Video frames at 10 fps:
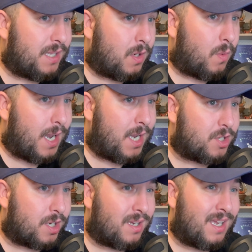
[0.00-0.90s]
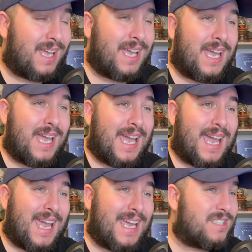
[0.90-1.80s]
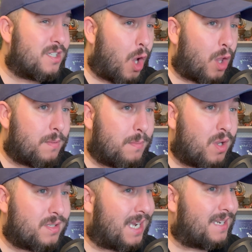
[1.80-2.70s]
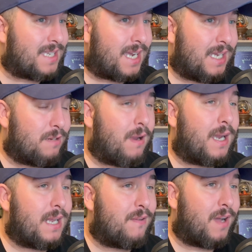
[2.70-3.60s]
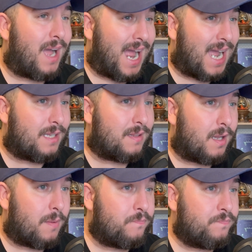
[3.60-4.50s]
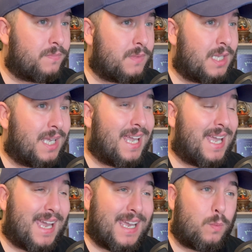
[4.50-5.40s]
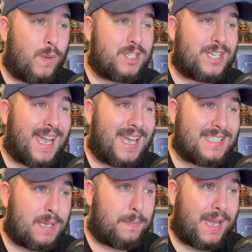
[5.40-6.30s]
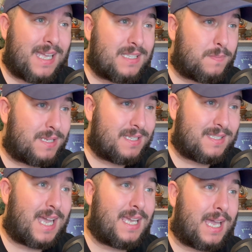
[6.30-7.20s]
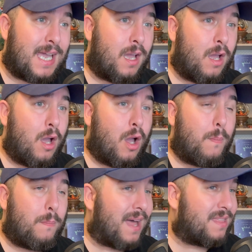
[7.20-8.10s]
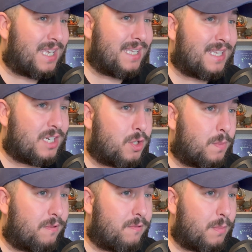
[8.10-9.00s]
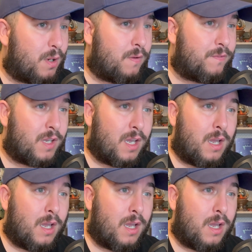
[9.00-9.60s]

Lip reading: the equation, it's not the most exciting ride ever either. In which case, it pains me to say it, but I think this should be removed,